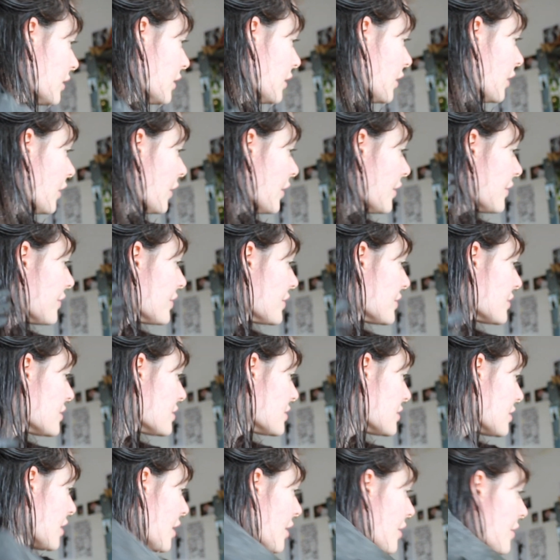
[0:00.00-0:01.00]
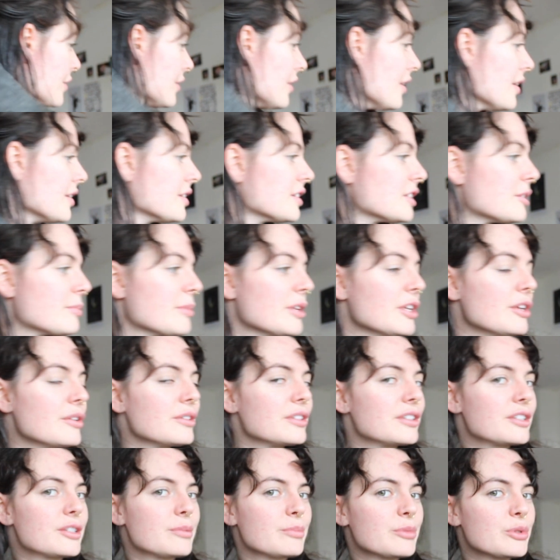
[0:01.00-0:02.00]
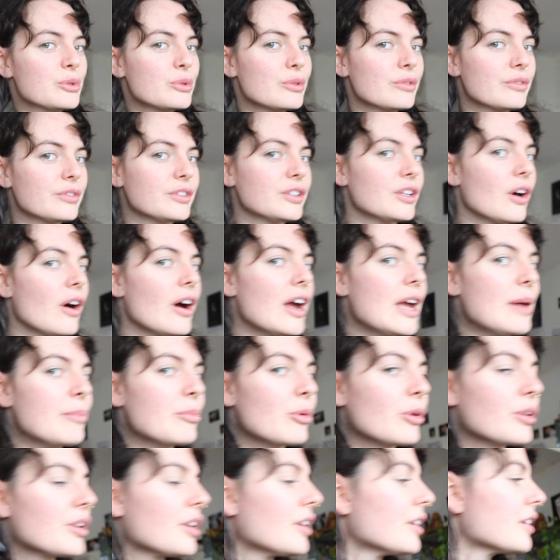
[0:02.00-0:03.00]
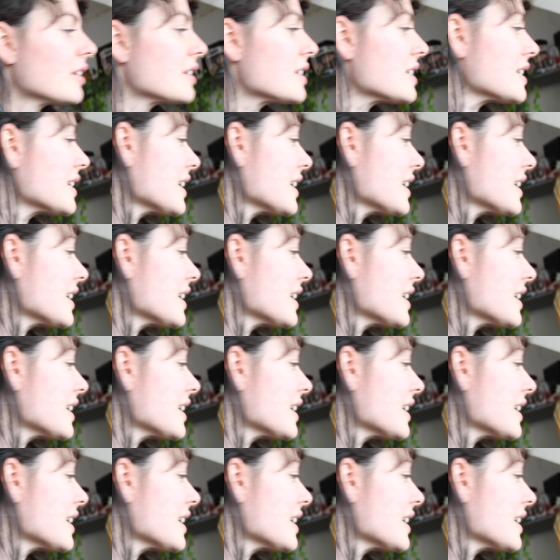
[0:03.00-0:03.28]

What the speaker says: Oh, it feels so nice to be using some sort of dye product